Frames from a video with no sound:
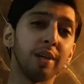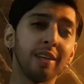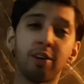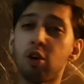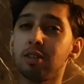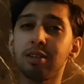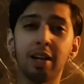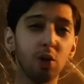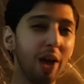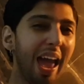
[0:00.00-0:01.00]
but they did not
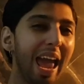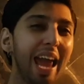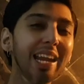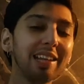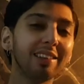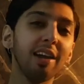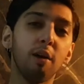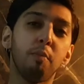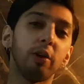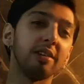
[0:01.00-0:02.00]
tell you
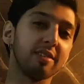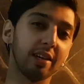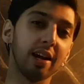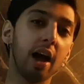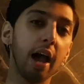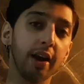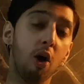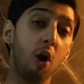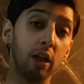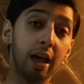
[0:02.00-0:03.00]
anything about the cigar
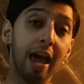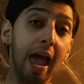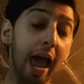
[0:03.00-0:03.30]
at all.